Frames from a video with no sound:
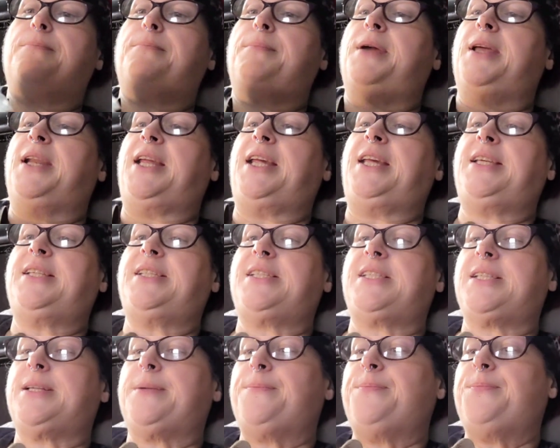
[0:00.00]

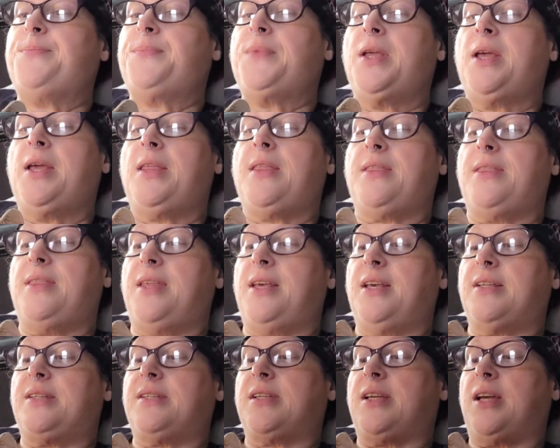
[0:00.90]
Minis.
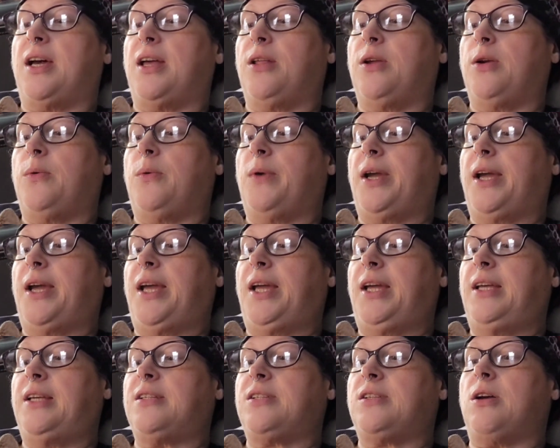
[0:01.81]
This
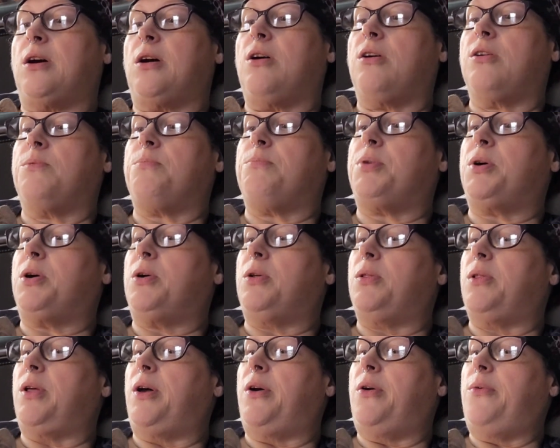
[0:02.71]
colorway is called
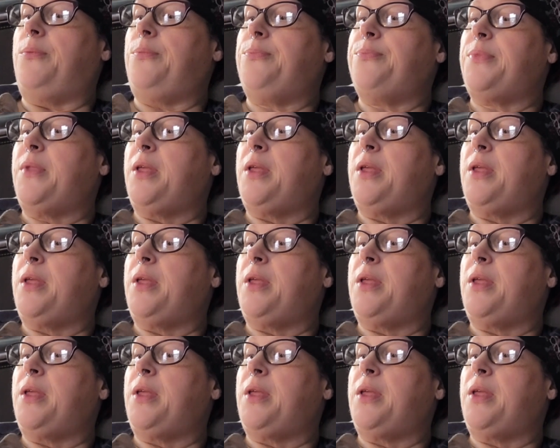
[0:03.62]
Polo.